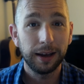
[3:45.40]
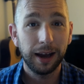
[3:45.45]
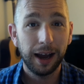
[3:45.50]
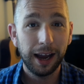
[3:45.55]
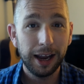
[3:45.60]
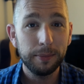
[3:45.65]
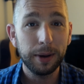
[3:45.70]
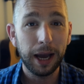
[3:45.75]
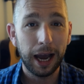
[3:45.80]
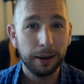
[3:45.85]

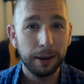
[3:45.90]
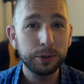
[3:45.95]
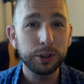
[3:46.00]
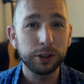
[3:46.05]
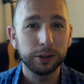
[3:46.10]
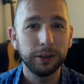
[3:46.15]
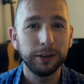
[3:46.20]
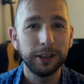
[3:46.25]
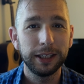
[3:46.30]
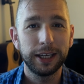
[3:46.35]
I am
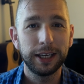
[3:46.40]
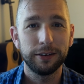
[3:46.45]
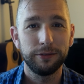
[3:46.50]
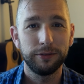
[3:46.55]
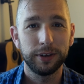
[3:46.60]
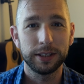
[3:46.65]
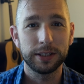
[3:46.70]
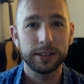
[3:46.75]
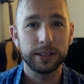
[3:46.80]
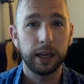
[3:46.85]
absolutely
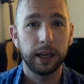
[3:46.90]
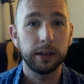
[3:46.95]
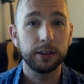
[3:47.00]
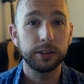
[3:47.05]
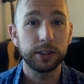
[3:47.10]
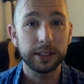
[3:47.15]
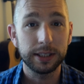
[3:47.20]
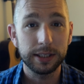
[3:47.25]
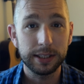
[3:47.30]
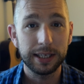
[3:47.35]
convinced that
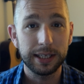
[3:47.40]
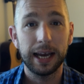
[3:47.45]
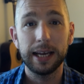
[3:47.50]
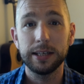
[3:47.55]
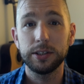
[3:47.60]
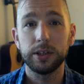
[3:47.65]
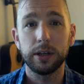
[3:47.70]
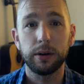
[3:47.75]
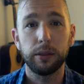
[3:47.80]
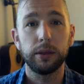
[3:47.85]

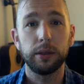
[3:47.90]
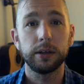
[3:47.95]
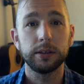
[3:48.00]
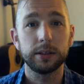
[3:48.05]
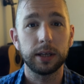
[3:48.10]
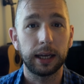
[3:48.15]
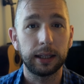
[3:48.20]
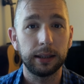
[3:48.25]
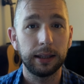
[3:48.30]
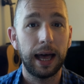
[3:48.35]
success in things
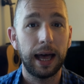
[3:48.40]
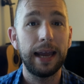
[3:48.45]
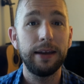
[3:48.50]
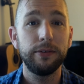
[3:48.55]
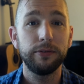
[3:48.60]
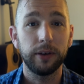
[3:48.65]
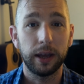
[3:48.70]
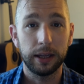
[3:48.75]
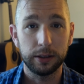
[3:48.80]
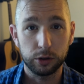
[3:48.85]
like
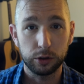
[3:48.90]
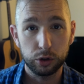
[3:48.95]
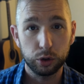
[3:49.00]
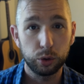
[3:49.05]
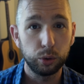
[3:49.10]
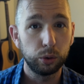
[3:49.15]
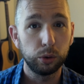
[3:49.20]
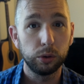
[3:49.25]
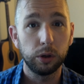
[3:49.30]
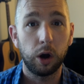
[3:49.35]
life and
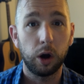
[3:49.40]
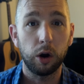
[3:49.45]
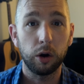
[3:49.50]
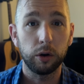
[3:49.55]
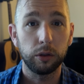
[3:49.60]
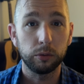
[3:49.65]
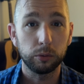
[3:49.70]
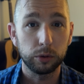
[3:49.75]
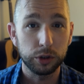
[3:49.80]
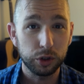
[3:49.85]
school
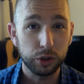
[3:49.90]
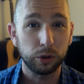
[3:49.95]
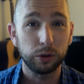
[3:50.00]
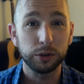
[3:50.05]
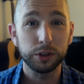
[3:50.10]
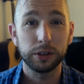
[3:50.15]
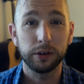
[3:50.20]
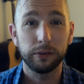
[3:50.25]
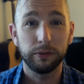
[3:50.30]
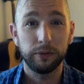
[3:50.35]
are the
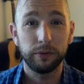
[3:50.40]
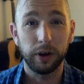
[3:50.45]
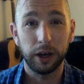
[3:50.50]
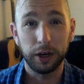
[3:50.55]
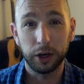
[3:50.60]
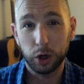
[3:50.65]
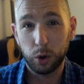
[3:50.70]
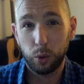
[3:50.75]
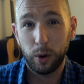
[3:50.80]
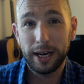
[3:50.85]
results of
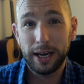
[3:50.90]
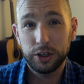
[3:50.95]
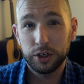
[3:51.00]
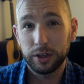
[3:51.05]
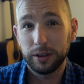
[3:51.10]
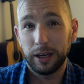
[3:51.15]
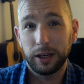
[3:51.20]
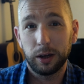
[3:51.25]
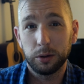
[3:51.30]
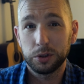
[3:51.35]
an
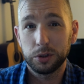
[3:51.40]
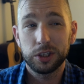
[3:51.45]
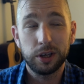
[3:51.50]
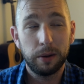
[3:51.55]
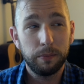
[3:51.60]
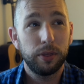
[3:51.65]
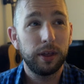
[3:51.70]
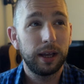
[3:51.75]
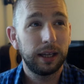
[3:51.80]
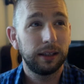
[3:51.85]
equation that goes
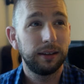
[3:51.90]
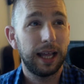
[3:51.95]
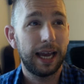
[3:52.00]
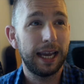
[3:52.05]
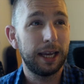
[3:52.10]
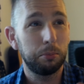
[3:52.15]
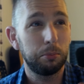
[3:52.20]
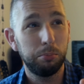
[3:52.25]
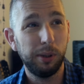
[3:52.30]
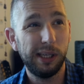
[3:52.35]
something
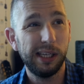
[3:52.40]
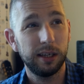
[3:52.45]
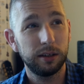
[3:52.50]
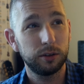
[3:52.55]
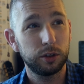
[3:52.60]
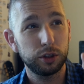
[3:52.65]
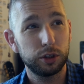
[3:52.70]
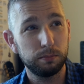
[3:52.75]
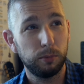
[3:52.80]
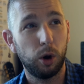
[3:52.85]
like being
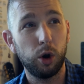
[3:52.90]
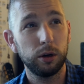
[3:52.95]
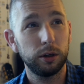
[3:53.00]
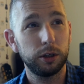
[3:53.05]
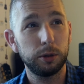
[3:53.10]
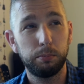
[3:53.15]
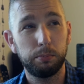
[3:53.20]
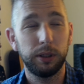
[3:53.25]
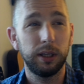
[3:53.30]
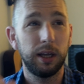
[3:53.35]

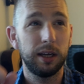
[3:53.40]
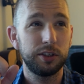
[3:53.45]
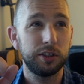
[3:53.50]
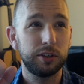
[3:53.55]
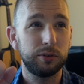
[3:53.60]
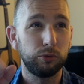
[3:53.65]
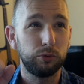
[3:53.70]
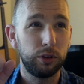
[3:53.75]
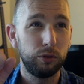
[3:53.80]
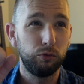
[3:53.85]
smart
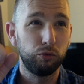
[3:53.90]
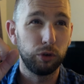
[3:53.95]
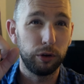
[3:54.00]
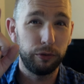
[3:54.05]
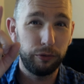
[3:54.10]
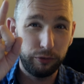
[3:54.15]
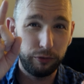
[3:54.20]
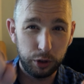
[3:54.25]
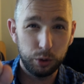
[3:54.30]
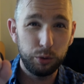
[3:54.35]
plus
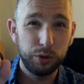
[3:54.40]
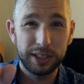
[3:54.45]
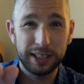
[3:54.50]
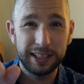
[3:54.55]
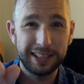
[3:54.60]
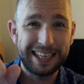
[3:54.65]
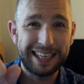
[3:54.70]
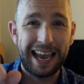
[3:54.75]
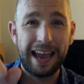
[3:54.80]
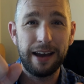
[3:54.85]

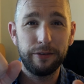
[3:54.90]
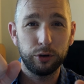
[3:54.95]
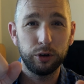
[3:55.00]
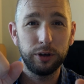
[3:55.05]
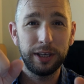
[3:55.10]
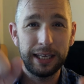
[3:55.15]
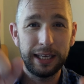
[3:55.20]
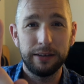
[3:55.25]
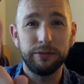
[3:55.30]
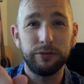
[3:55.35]
refusing to ever
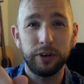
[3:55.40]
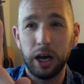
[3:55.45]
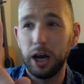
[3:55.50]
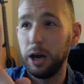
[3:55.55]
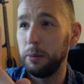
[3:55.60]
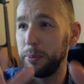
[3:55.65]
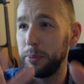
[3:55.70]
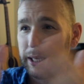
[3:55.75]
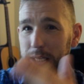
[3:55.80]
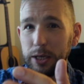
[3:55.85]
give
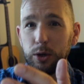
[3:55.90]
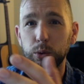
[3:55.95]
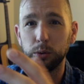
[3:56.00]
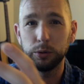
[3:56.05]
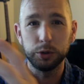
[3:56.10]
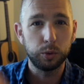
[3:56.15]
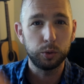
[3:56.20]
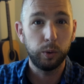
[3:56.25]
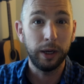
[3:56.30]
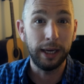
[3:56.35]
up
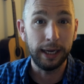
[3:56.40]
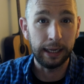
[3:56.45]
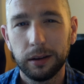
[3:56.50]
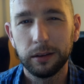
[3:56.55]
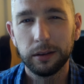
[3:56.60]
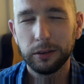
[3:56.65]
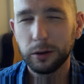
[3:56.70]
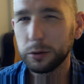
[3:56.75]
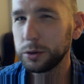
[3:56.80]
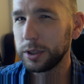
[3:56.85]
equals winning.
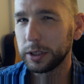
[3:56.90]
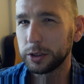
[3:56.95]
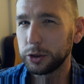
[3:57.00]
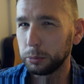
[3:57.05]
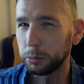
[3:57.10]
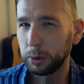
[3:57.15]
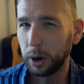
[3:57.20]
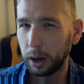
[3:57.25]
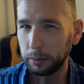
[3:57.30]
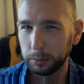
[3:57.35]
Those things
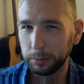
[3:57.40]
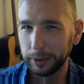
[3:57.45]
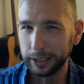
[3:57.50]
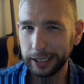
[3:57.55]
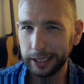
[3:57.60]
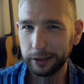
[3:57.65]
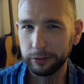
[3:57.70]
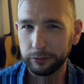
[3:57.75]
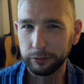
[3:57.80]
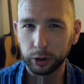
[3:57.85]
are
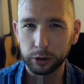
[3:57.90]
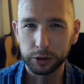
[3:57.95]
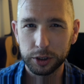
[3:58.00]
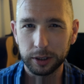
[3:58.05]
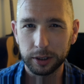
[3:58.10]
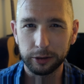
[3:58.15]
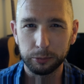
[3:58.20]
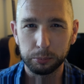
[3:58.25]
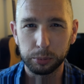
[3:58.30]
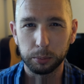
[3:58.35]
probably
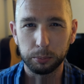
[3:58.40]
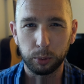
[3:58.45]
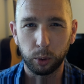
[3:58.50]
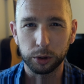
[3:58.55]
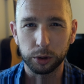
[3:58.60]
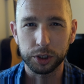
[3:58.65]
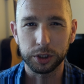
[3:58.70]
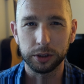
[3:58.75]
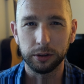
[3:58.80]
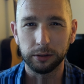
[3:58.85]
inversely
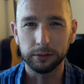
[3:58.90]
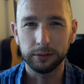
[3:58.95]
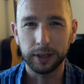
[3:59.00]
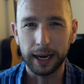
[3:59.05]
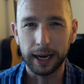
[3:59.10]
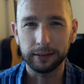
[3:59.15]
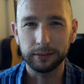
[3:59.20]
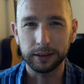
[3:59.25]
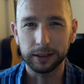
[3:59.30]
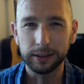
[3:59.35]
proportional,
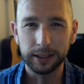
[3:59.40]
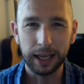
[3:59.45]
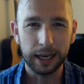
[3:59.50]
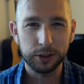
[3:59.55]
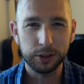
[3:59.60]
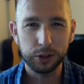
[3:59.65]
like the less